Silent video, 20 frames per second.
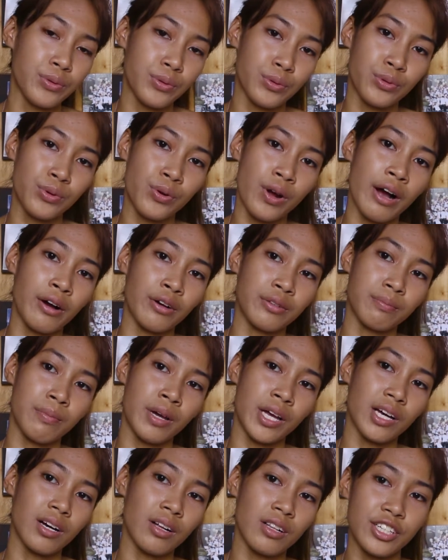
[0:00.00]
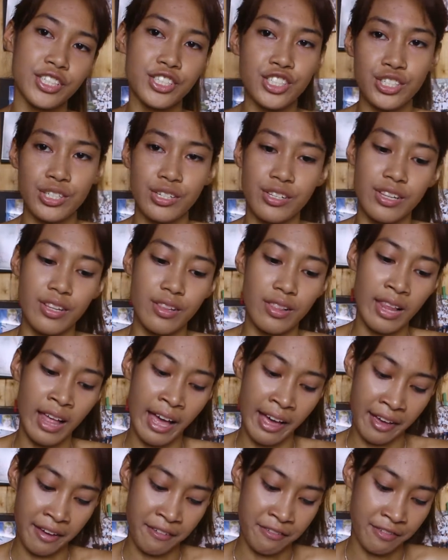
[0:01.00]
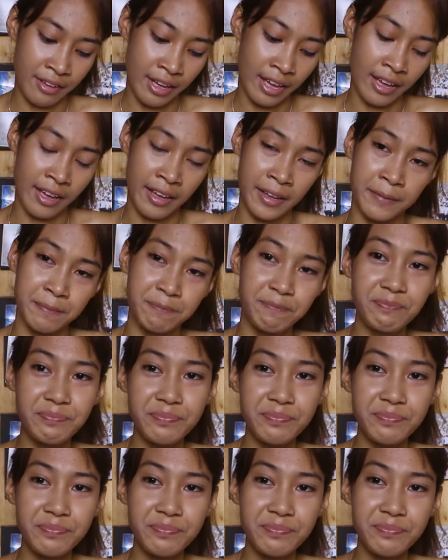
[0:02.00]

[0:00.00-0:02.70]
throughout my college life. And